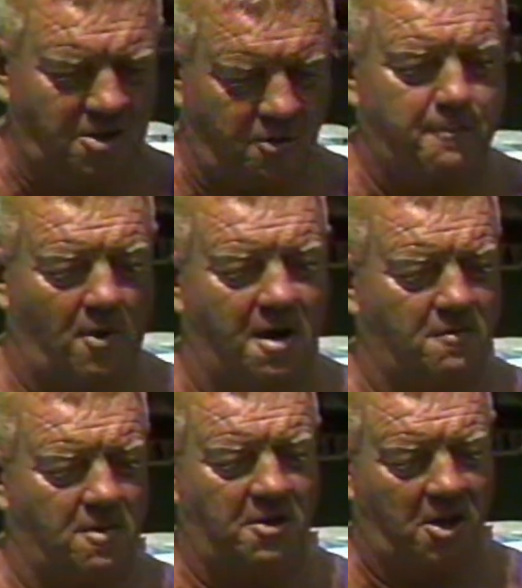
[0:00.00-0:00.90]
get to a point
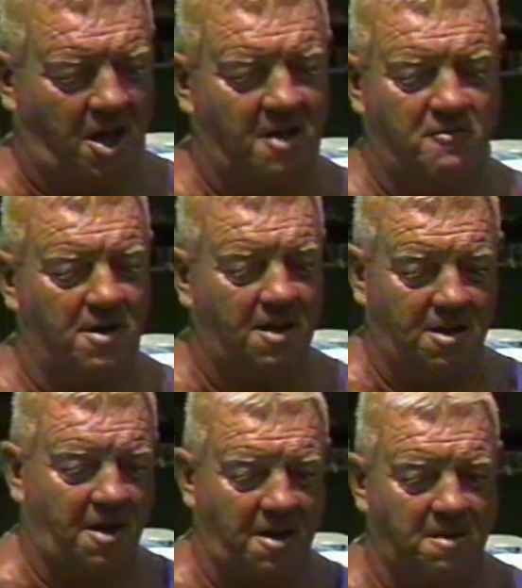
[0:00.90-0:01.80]
where you can't really
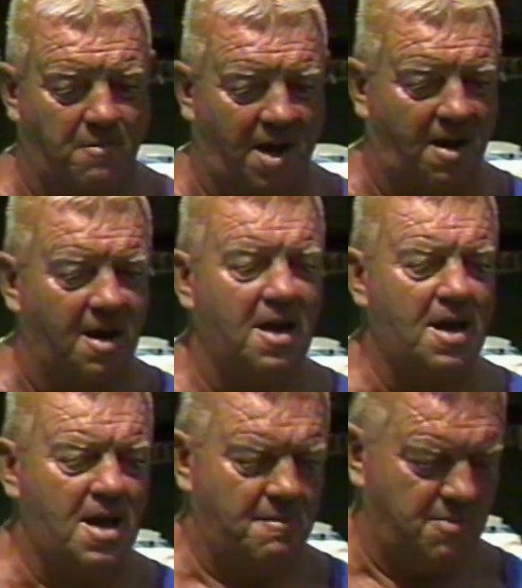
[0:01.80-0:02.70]
look any better,
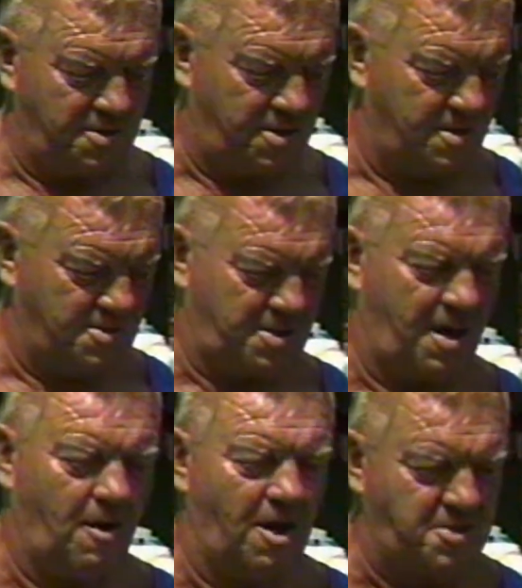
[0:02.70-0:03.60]
but the
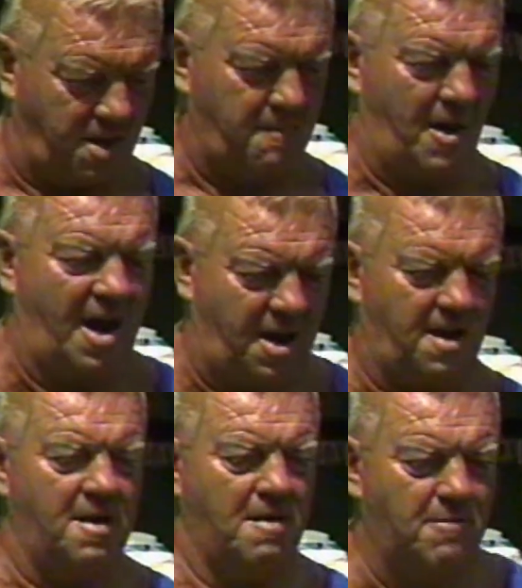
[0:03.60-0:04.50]
steroids keep
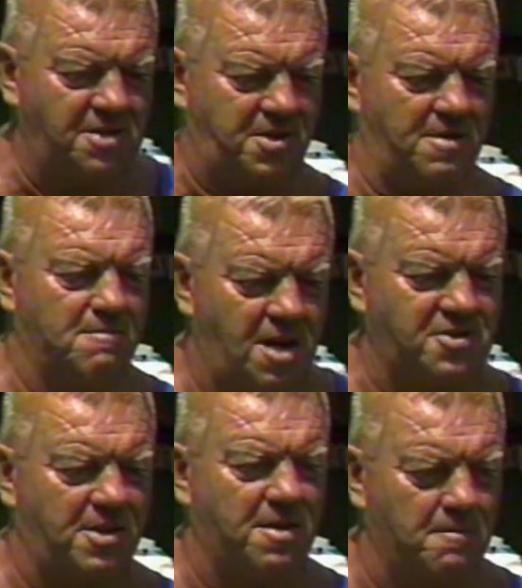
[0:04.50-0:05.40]
adding muscle and
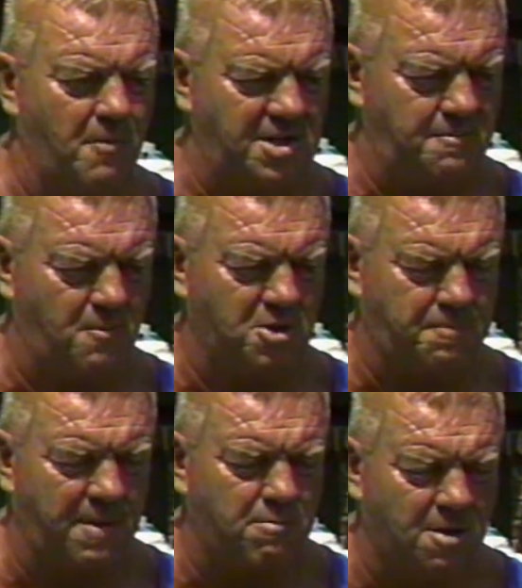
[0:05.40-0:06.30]
muscle, and
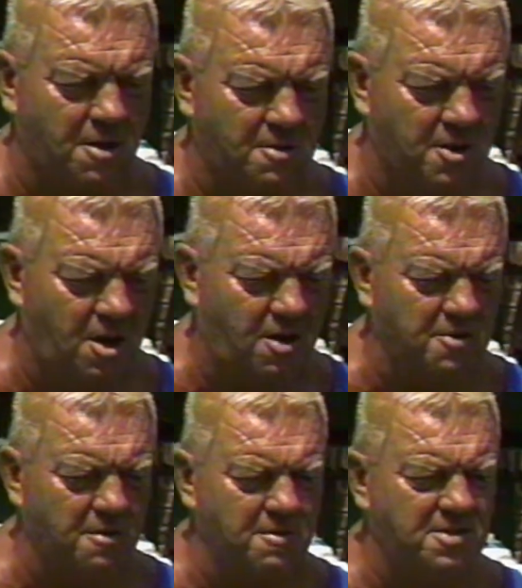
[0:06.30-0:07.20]
most people don't know
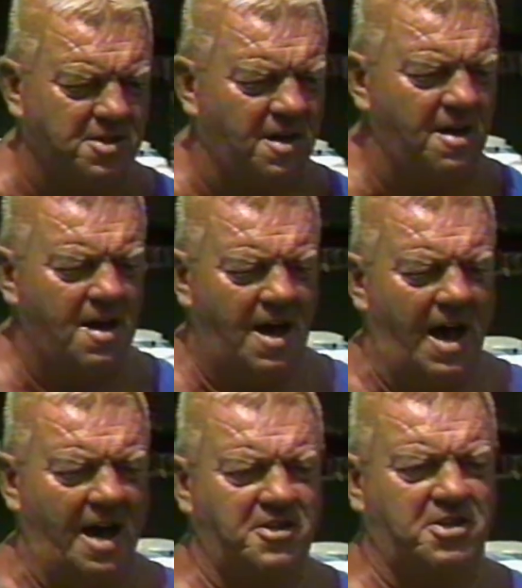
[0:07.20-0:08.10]
the reason
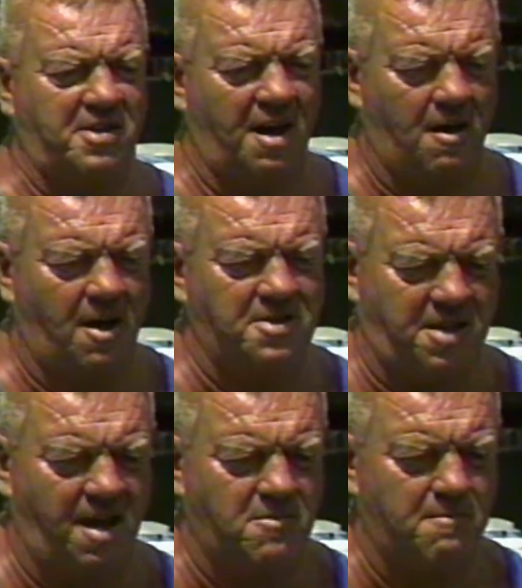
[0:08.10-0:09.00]
how the steroids
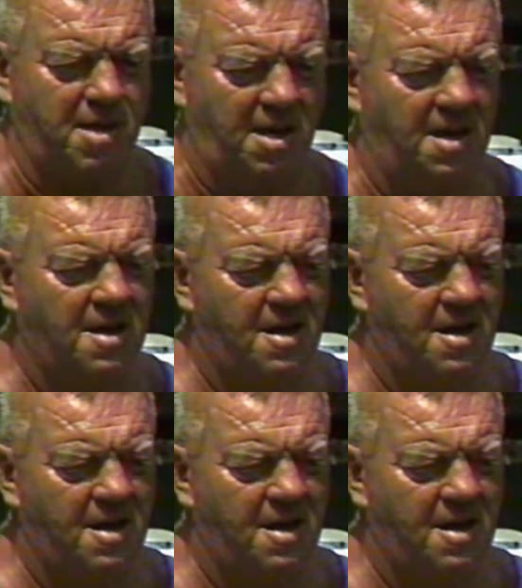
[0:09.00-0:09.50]
came to be.